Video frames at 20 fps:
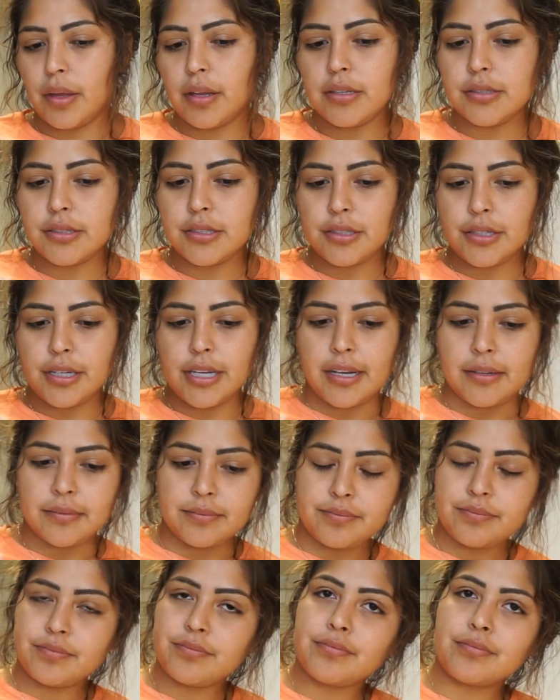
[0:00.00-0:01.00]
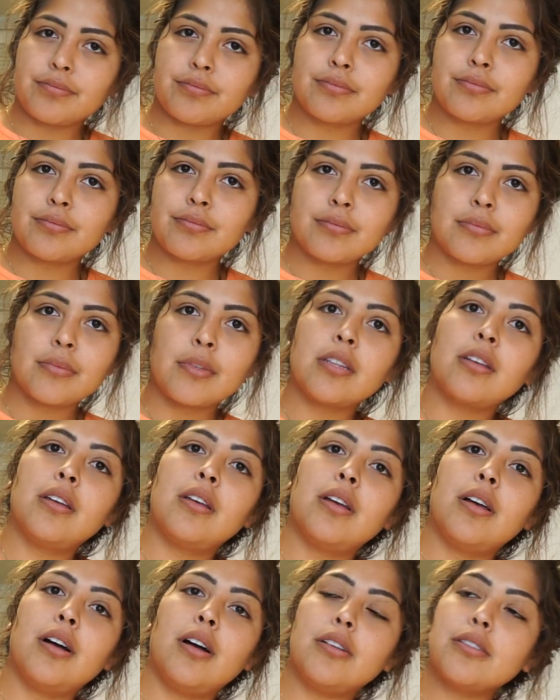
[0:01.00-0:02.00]
So yeah.
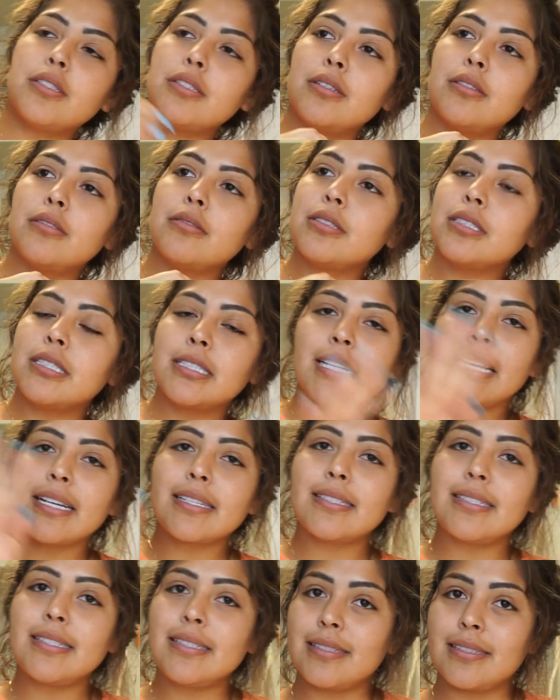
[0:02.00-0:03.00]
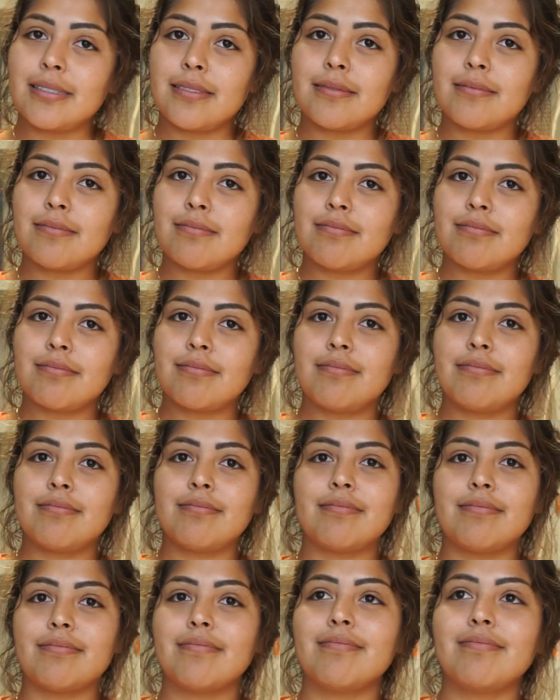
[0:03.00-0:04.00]
Also, it's tax season.
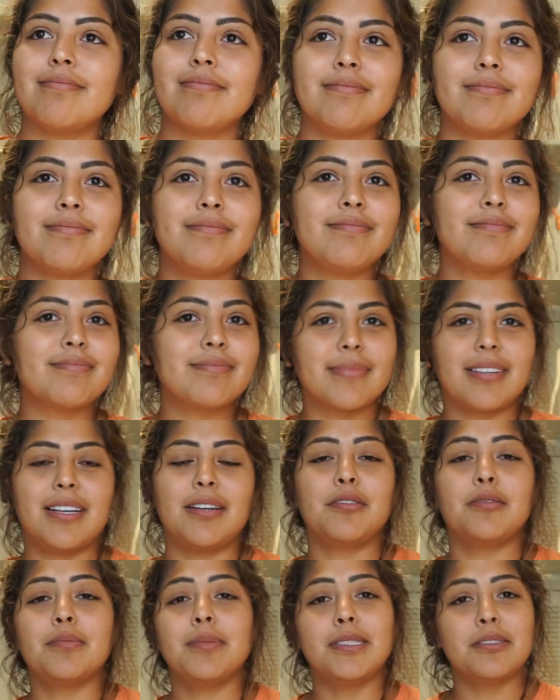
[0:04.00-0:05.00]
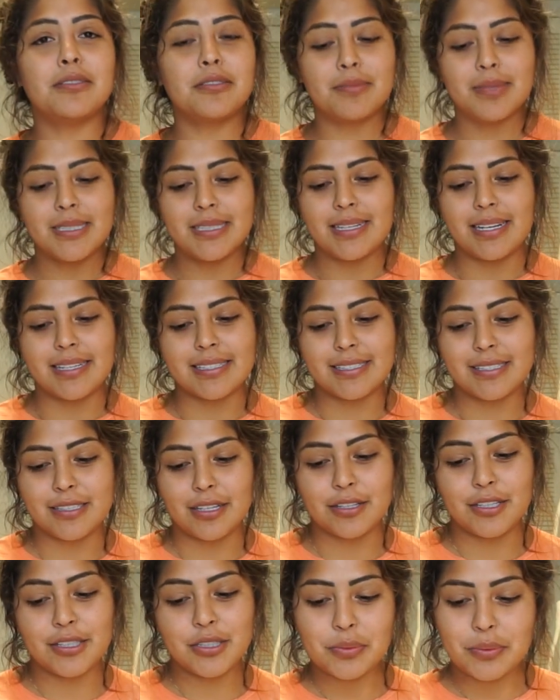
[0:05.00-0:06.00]
I will be doing my taxes
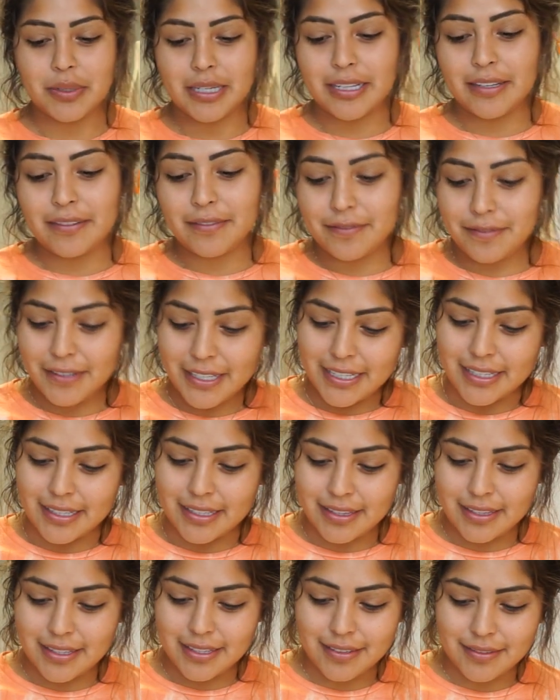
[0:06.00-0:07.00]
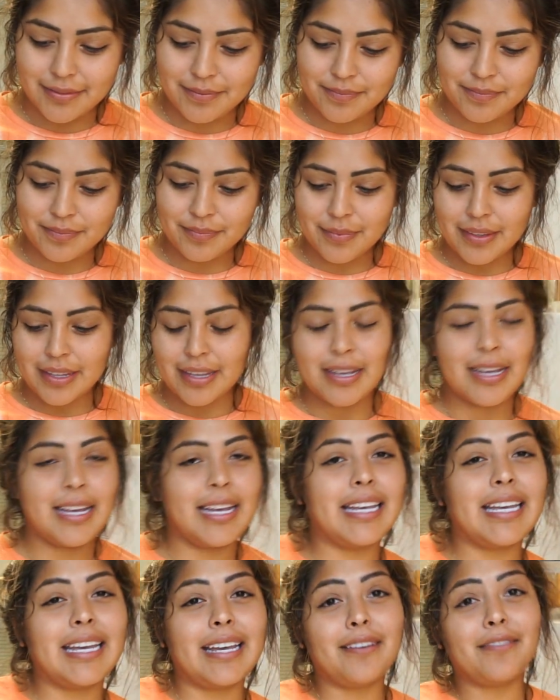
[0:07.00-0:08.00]
on the 25th.
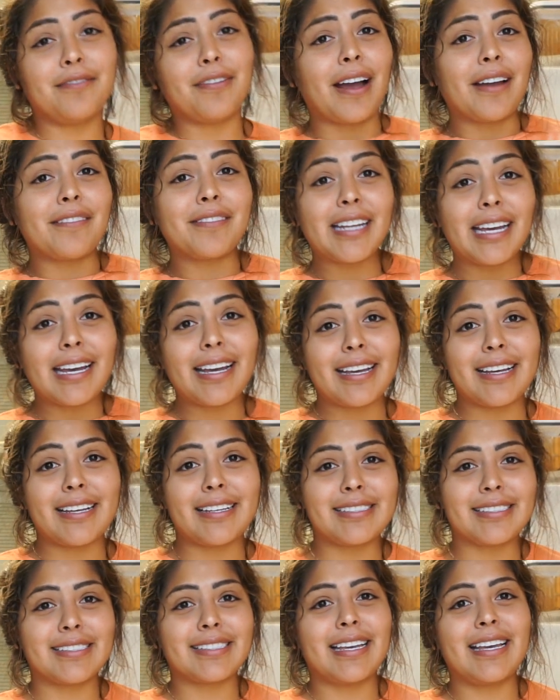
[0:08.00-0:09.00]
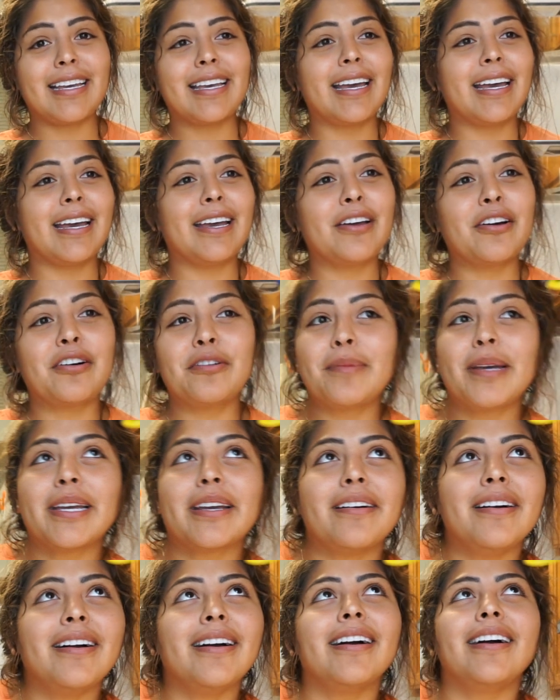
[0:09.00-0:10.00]
AKA in 5 days. AKA, oh my
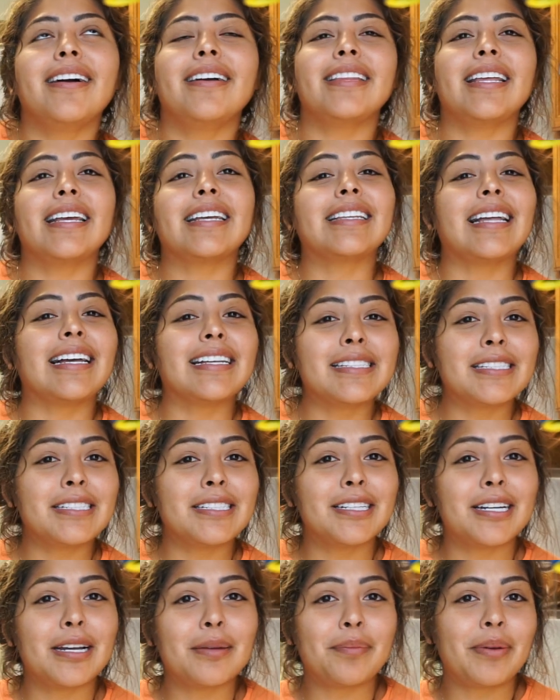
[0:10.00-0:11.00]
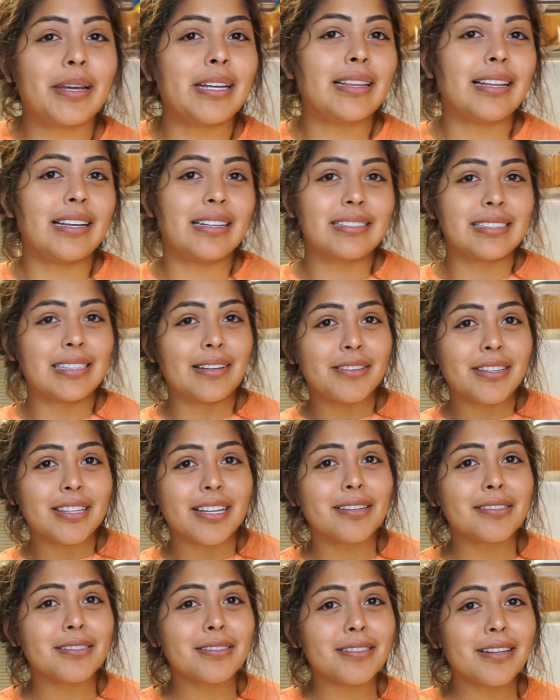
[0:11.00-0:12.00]
god, like last year I paid like
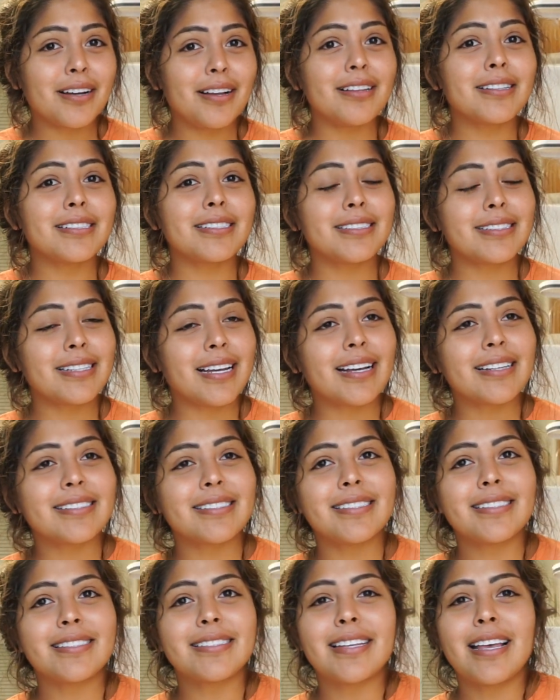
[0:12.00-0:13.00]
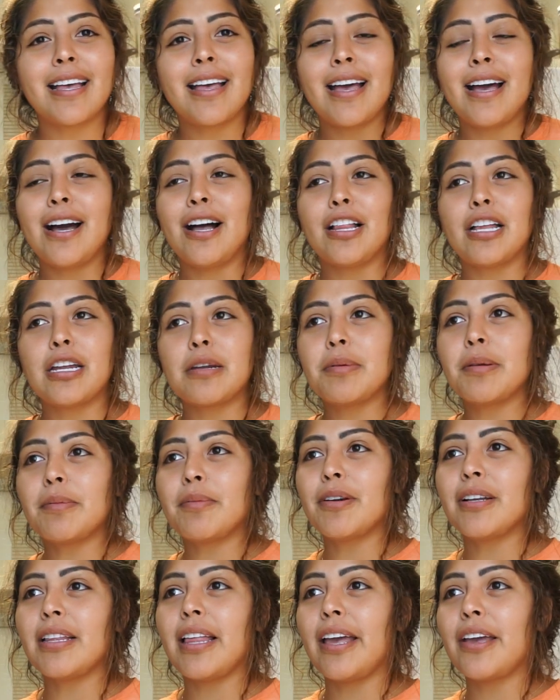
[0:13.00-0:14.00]
$7,000 in taxes. A lot of
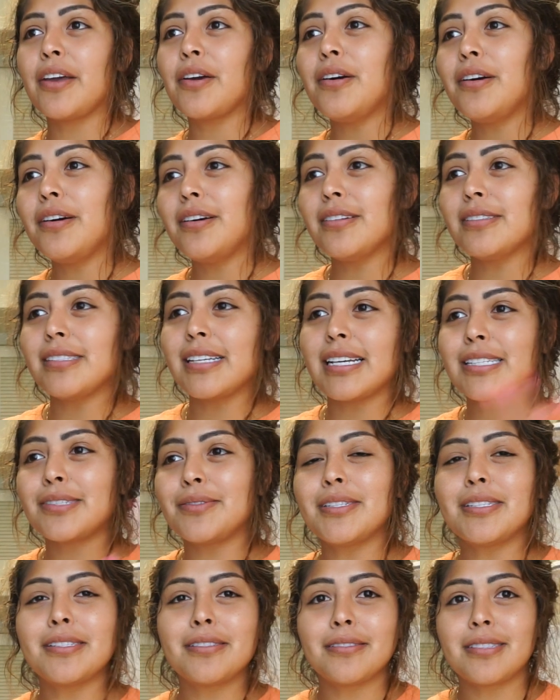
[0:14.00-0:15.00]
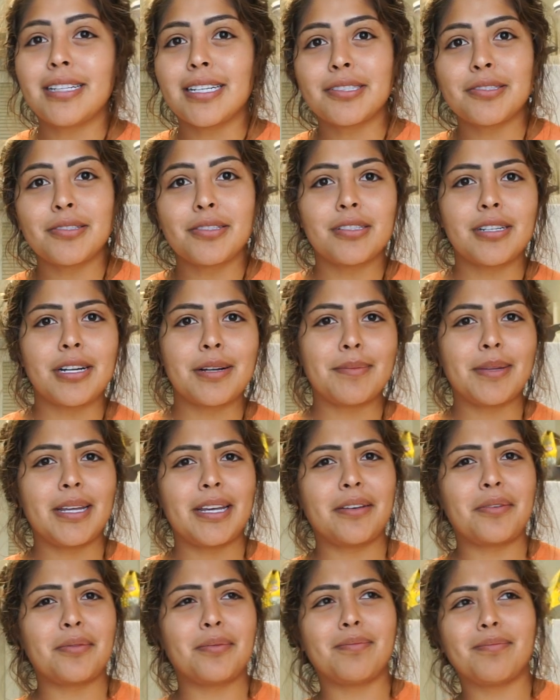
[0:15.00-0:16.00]
people are like, oh, tax return, tax return. I'm
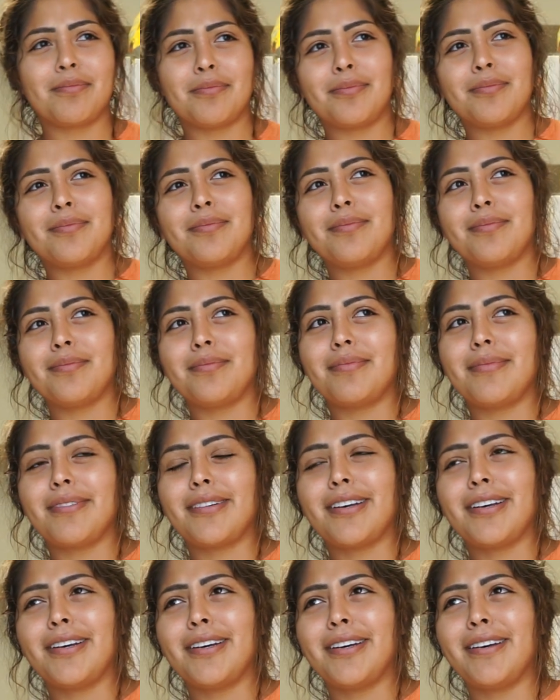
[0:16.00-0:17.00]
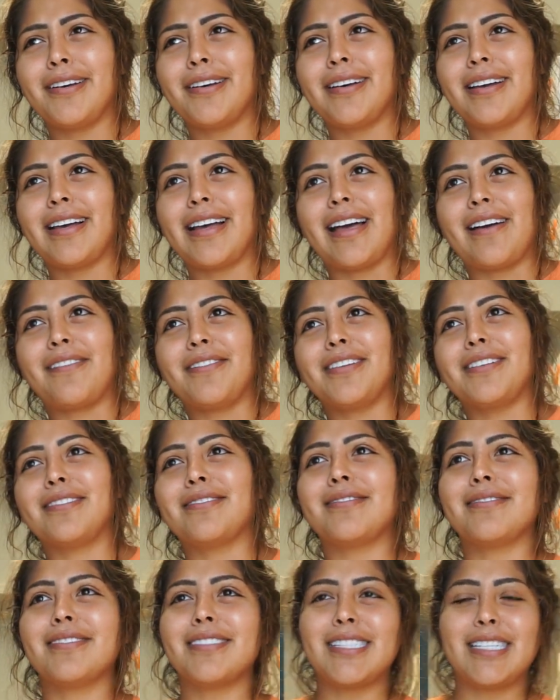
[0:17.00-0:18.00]
like, I haven't
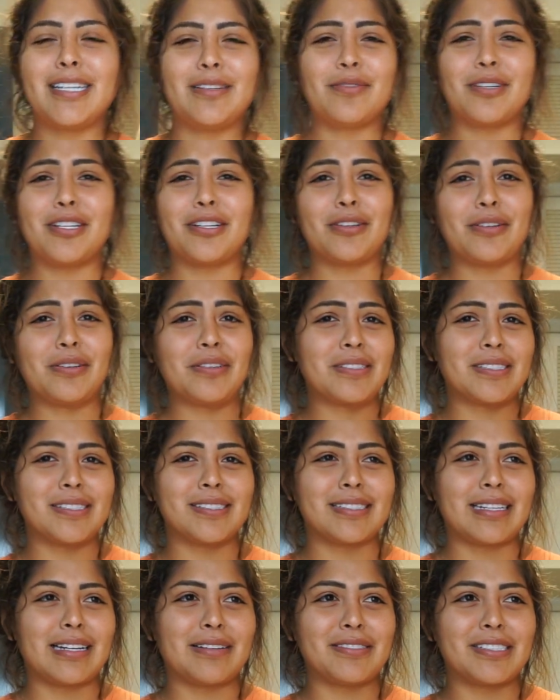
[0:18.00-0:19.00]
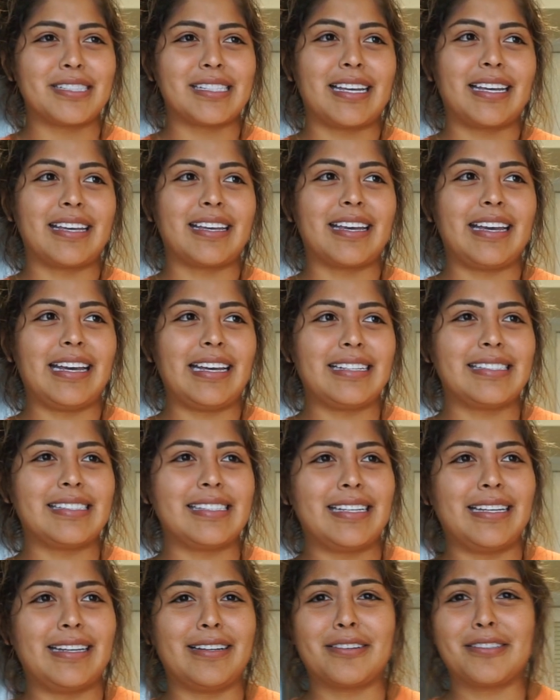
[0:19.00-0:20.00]
seen one of those since I was like
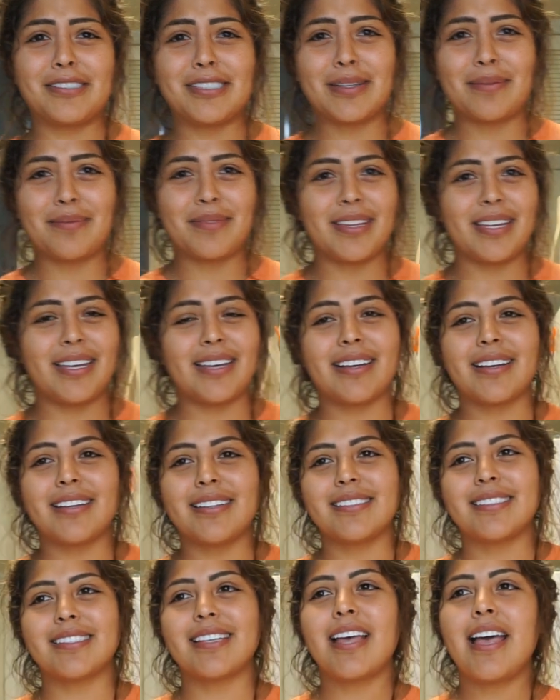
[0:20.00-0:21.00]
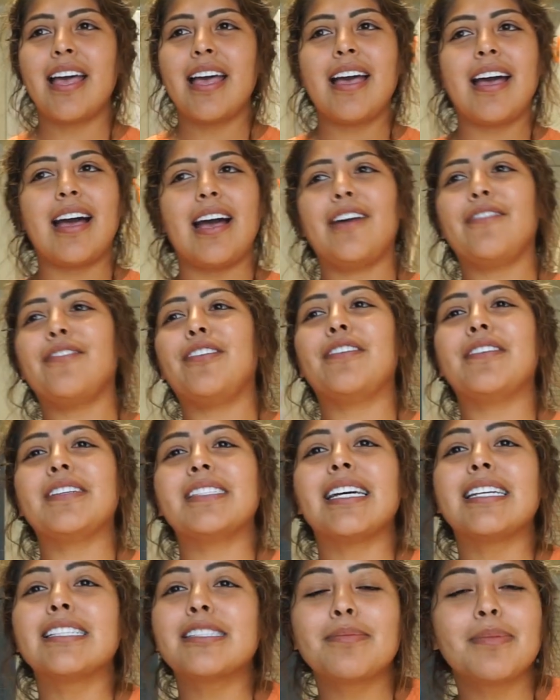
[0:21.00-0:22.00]
18 or something, because I've always
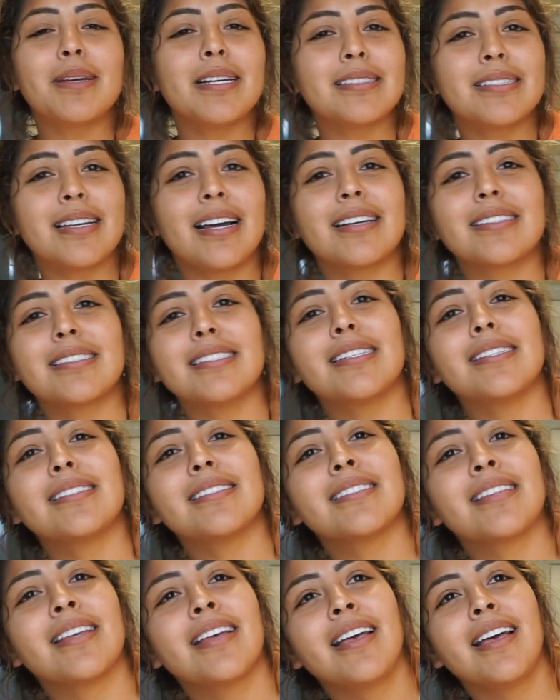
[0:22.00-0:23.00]
had to pay taxes.